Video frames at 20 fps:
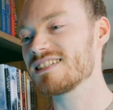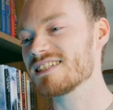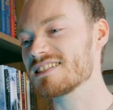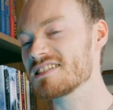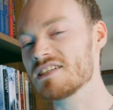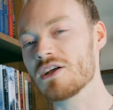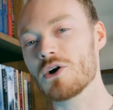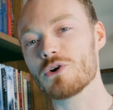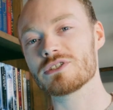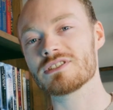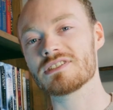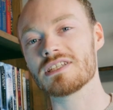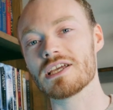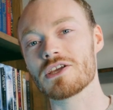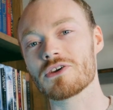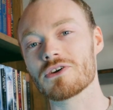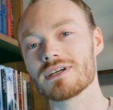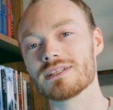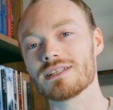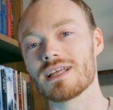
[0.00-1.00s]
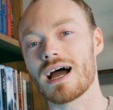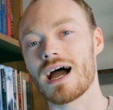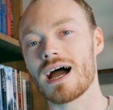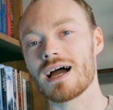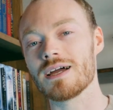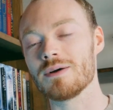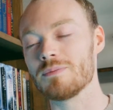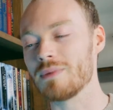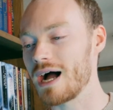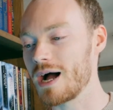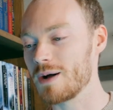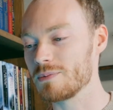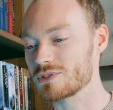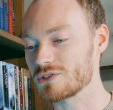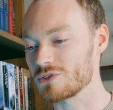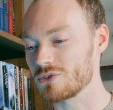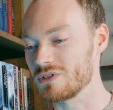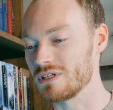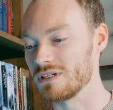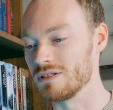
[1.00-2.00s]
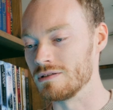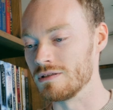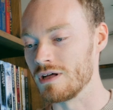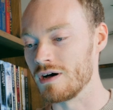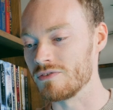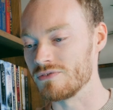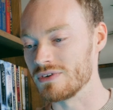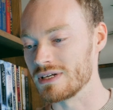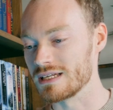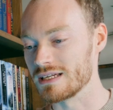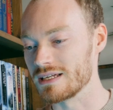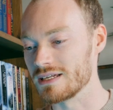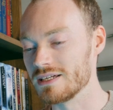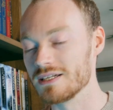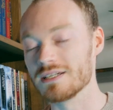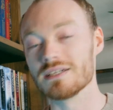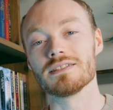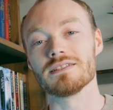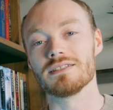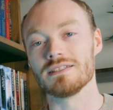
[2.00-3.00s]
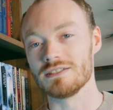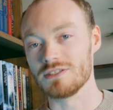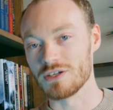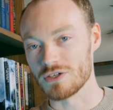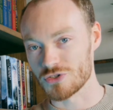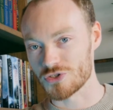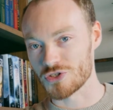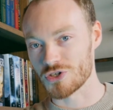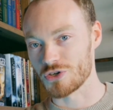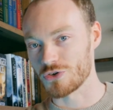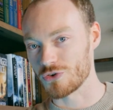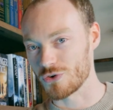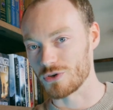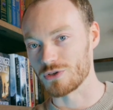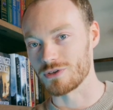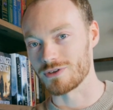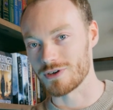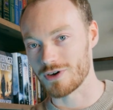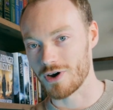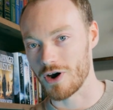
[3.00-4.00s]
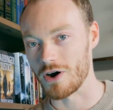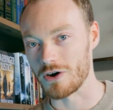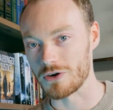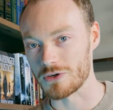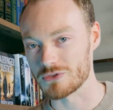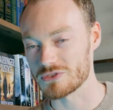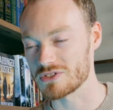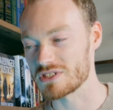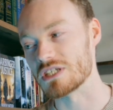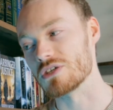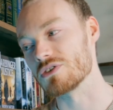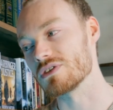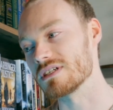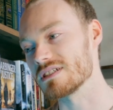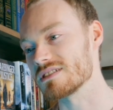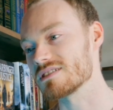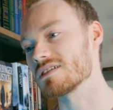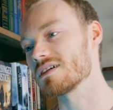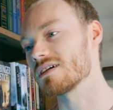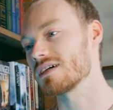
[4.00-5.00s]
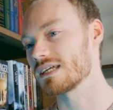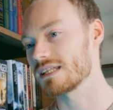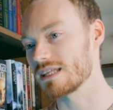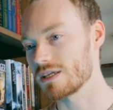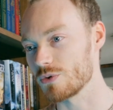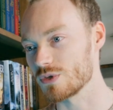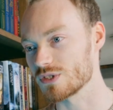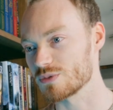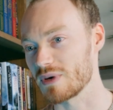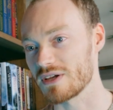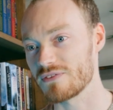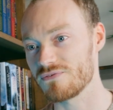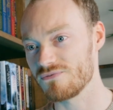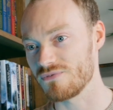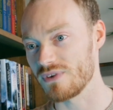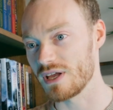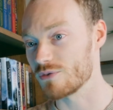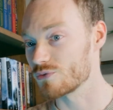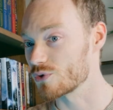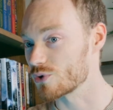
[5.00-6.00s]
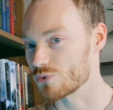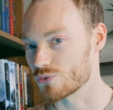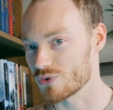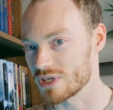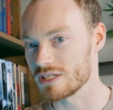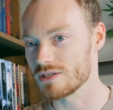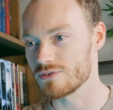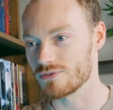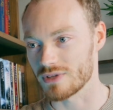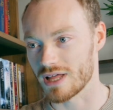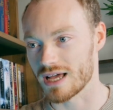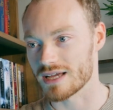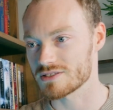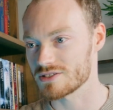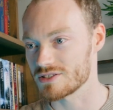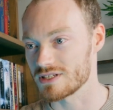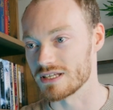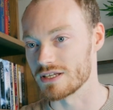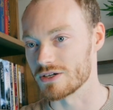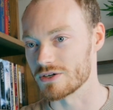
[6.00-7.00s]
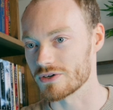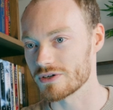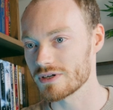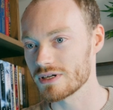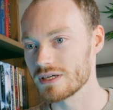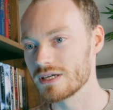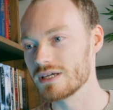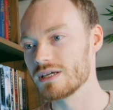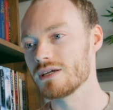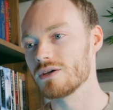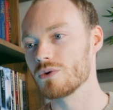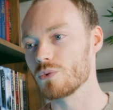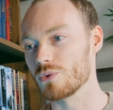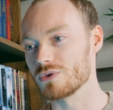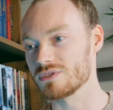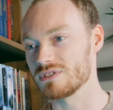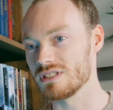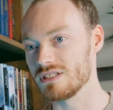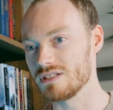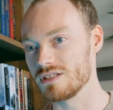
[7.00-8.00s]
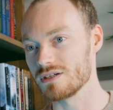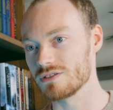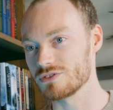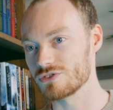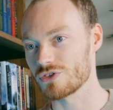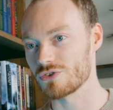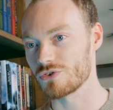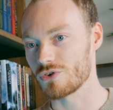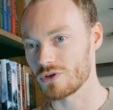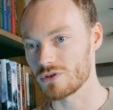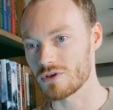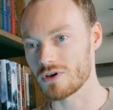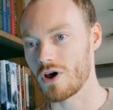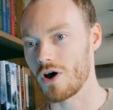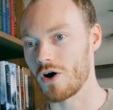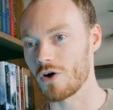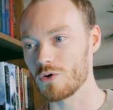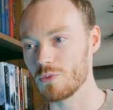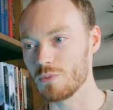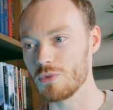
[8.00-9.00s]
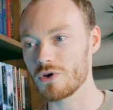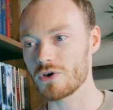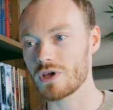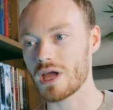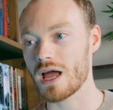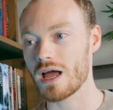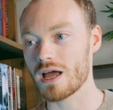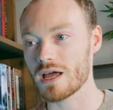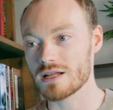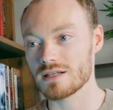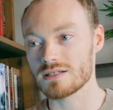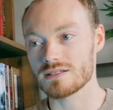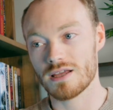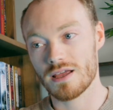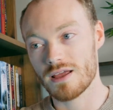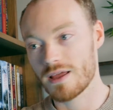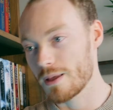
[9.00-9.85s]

is no secret that I am absolutely loving the Dungeon Crawler Carl series. I think it was my favorite read of last year, was the Dungeon Crawler Carl book, and